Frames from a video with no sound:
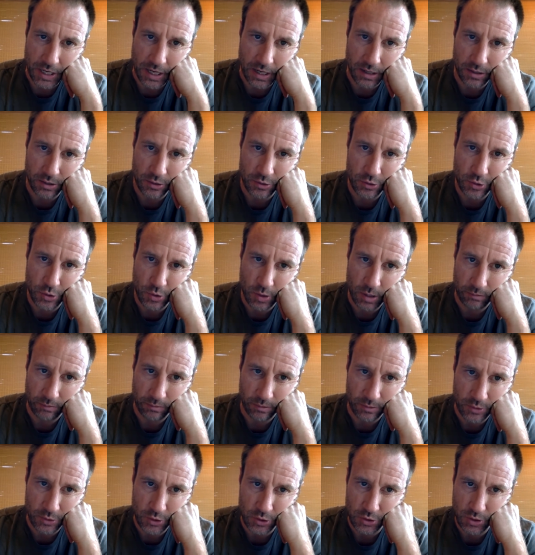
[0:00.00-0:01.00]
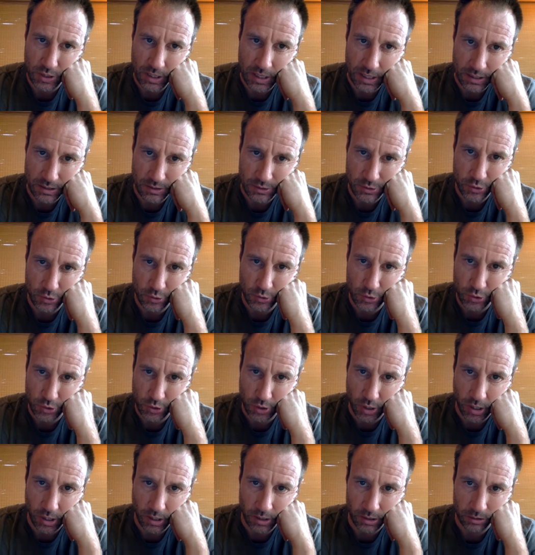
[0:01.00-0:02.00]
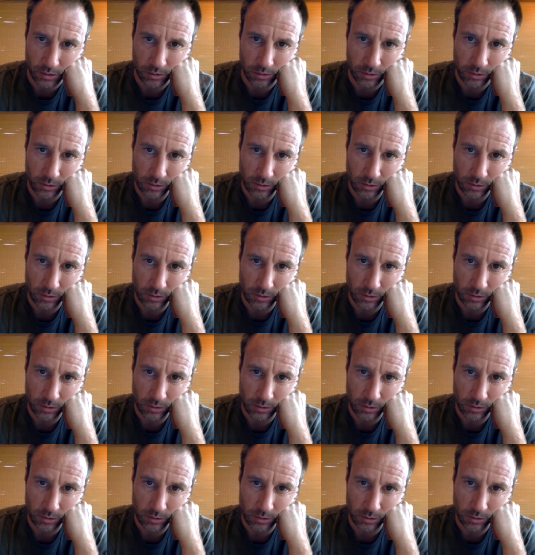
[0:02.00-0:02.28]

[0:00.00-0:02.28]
how did you start?